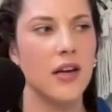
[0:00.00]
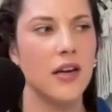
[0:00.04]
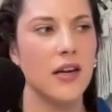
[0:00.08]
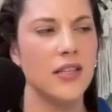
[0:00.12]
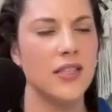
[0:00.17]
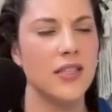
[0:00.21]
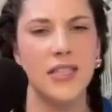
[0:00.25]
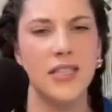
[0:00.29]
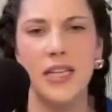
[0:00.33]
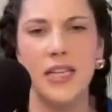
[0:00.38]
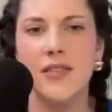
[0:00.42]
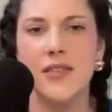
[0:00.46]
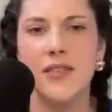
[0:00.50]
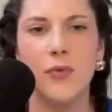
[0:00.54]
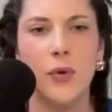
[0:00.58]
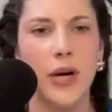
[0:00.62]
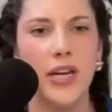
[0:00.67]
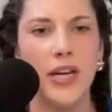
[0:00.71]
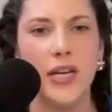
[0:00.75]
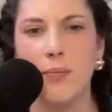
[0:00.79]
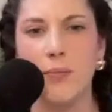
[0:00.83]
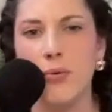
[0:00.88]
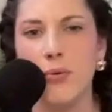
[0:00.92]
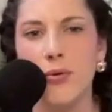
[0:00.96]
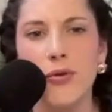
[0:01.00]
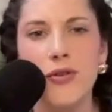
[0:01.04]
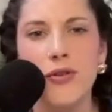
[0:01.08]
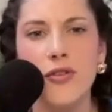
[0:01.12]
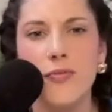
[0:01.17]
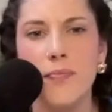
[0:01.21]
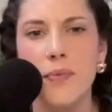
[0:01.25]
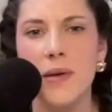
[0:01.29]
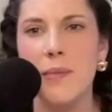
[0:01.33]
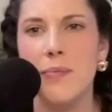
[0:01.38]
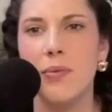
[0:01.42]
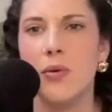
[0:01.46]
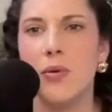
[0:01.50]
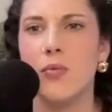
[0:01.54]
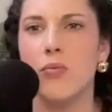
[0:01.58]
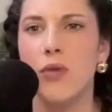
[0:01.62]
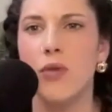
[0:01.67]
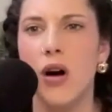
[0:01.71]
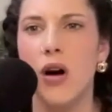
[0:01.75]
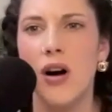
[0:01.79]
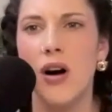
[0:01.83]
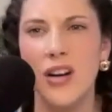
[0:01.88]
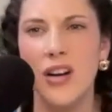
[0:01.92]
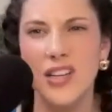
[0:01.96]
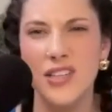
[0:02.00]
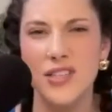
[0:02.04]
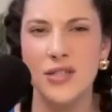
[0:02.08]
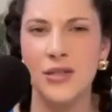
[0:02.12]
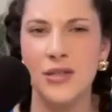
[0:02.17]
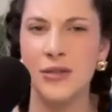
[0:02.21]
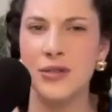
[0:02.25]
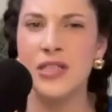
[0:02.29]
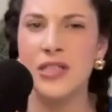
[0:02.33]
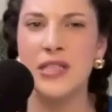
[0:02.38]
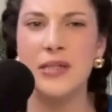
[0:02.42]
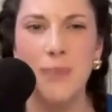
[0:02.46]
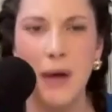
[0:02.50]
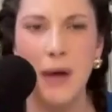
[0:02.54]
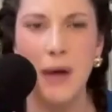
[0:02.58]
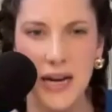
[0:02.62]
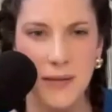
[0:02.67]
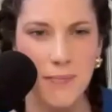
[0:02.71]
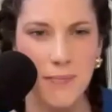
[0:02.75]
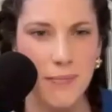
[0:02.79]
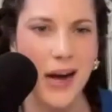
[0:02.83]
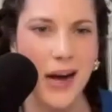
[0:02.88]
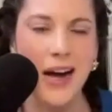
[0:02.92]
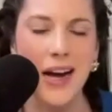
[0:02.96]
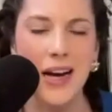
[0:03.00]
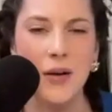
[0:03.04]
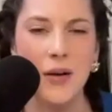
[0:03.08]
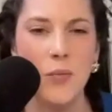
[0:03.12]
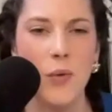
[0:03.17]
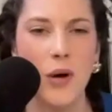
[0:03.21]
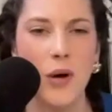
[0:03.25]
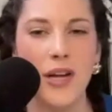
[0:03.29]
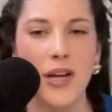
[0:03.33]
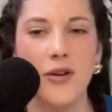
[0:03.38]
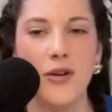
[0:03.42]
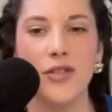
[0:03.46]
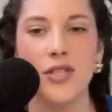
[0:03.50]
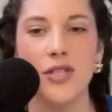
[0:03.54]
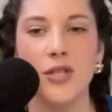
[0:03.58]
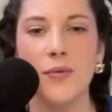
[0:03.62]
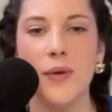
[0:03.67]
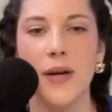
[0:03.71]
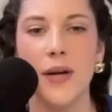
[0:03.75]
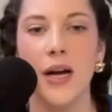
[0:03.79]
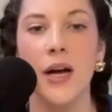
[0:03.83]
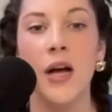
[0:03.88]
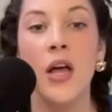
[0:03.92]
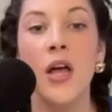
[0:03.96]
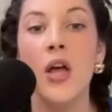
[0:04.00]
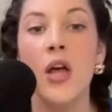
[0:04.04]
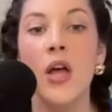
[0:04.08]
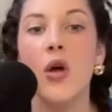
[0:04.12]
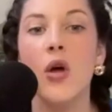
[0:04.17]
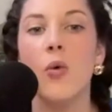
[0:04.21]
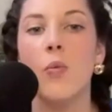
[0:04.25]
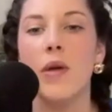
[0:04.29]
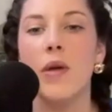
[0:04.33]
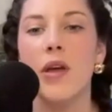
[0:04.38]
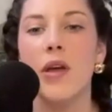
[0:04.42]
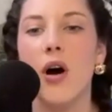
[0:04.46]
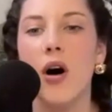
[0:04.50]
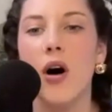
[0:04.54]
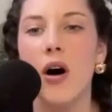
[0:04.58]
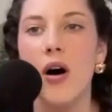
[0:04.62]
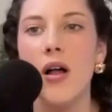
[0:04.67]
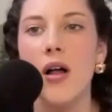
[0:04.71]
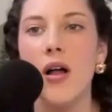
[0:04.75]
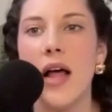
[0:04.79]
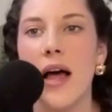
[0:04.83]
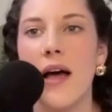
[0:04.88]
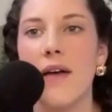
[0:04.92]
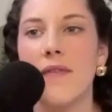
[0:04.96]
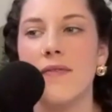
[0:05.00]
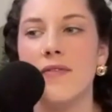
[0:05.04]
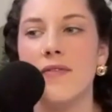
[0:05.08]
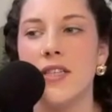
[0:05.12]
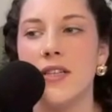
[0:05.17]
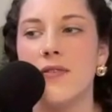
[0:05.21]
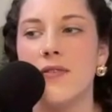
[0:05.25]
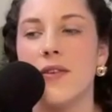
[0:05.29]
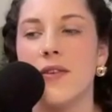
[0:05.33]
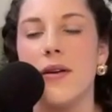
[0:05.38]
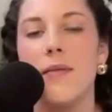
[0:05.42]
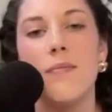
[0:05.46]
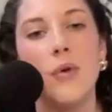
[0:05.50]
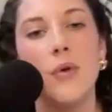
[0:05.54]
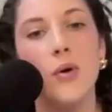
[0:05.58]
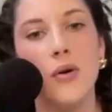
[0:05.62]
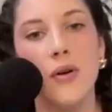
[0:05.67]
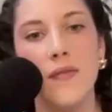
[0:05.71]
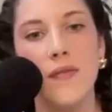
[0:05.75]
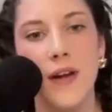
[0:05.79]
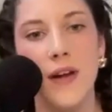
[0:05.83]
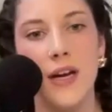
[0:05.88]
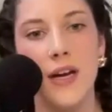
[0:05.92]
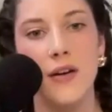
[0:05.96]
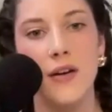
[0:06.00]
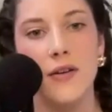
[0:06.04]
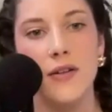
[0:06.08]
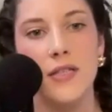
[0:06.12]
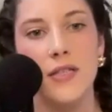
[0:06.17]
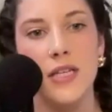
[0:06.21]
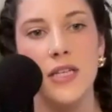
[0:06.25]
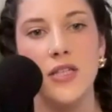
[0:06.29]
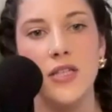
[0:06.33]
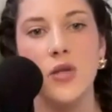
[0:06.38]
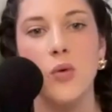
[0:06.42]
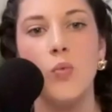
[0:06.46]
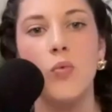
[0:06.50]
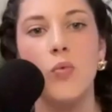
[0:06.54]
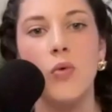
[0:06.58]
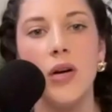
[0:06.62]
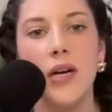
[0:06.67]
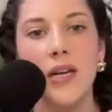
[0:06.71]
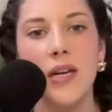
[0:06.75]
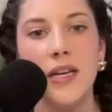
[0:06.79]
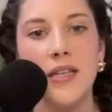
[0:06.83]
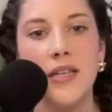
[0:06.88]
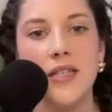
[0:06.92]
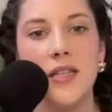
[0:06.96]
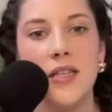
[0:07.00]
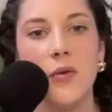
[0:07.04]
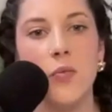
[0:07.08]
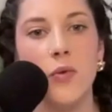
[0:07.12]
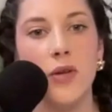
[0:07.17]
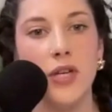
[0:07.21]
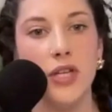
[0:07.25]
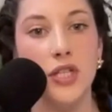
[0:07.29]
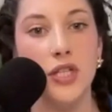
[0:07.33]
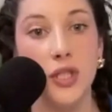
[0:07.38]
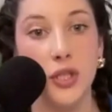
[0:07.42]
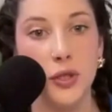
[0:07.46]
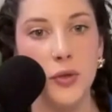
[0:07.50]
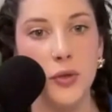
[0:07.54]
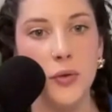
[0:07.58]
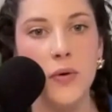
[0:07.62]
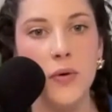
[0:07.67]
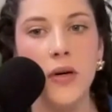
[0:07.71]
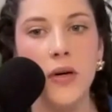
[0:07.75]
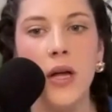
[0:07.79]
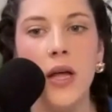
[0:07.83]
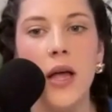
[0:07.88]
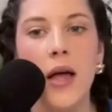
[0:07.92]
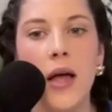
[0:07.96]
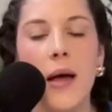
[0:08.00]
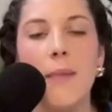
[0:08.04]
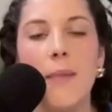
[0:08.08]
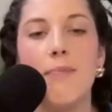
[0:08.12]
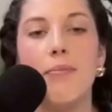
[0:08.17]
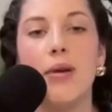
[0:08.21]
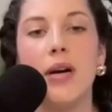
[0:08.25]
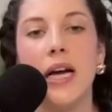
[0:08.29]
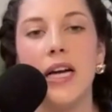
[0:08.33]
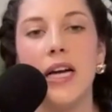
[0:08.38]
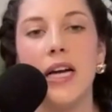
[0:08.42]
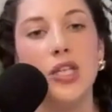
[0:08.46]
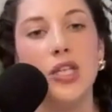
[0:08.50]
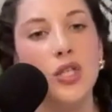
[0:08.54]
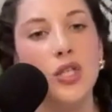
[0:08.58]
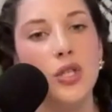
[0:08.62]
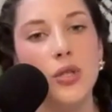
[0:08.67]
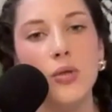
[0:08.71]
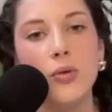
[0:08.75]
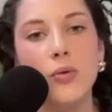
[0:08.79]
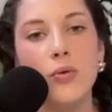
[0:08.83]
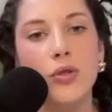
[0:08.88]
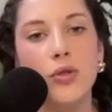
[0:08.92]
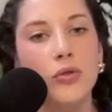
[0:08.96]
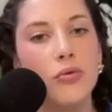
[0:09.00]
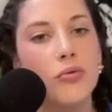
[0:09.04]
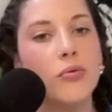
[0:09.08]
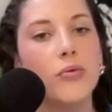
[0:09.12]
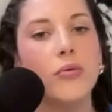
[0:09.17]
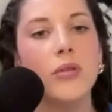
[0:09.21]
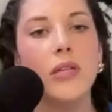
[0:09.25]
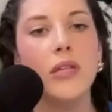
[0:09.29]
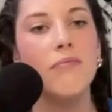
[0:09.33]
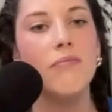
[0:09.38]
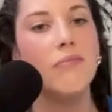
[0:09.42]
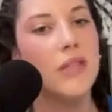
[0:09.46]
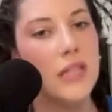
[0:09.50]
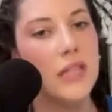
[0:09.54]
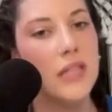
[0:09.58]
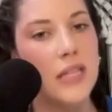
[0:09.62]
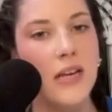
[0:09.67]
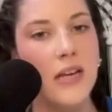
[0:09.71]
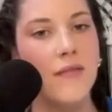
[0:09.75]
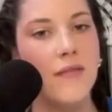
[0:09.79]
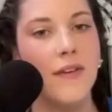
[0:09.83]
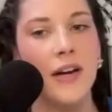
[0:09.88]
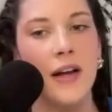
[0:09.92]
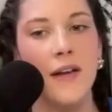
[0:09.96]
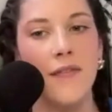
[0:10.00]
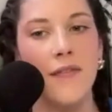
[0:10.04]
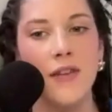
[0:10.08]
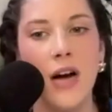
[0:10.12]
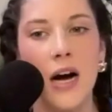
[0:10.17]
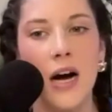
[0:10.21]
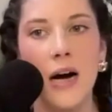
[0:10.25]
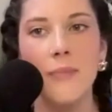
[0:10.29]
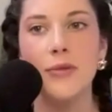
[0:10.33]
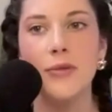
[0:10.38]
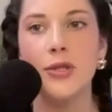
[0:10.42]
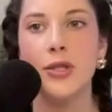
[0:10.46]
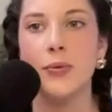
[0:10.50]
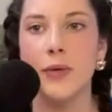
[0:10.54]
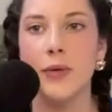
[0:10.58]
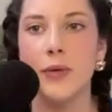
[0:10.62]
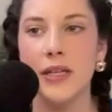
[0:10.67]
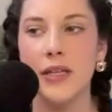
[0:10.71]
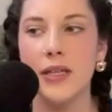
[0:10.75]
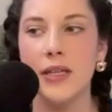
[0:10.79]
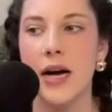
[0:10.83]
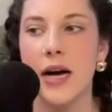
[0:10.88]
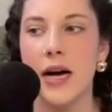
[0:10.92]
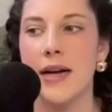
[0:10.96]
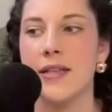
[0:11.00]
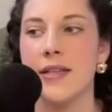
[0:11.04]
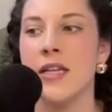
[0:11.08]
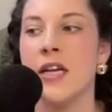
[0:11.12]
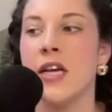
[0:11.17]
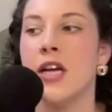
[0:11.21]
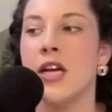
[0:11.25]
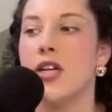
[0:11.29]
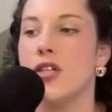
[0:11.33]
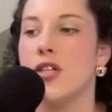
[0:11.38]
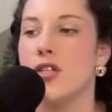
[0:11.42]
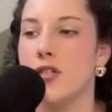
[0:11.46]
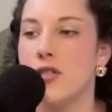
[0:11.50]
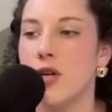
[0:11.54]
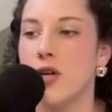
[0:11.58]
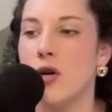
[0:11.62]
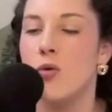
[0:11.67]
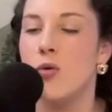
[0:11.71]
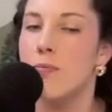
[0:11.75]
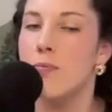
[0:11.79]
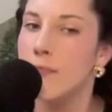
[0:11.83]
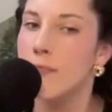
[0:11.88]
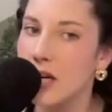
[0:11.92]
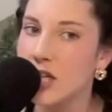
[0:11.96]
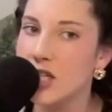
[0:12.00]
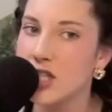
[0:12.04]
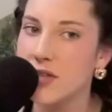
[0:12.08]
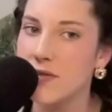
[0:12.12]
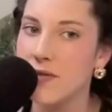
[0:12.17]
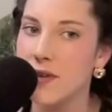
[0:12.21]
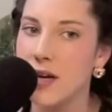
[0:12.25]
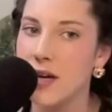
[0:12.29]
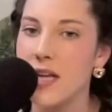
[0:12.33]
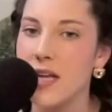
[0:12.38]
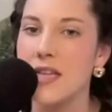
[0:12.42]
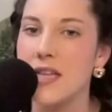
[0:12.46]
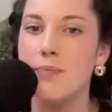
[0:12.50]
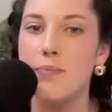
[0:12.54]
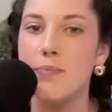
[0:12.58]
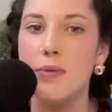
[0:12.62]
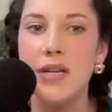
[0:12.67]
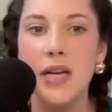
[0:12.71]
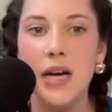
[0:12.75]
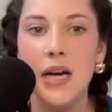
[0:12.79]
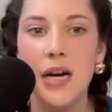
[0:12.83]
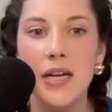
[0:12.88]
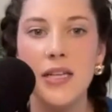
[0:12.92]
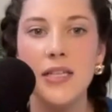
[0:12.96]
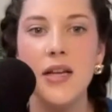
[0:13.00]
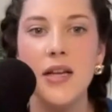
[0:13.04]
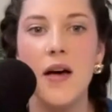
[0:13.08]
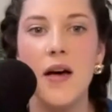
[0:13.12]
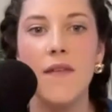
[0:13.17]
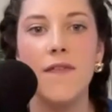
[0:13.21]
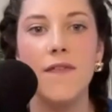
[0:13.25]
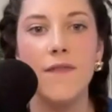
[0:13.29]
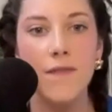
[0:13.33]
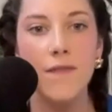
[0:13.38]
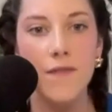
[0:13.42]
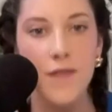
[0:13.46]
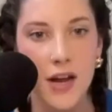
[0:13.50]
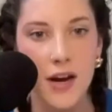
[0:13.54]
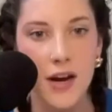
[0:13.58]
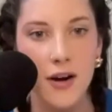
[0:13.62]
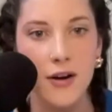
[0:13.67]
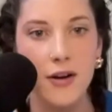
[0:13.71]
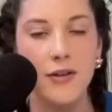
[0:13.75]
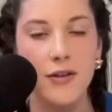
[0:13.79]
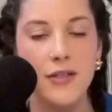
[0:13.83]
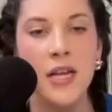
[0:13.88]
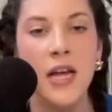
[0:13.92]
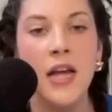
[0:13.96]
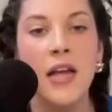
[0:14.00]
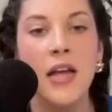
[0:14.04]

sense of wanting to prove people wrong? Is there spite behind what you're doing? We all have different motivators into what it is that we do, but I do truly believe, and I've come to realize, so much of it is because of fears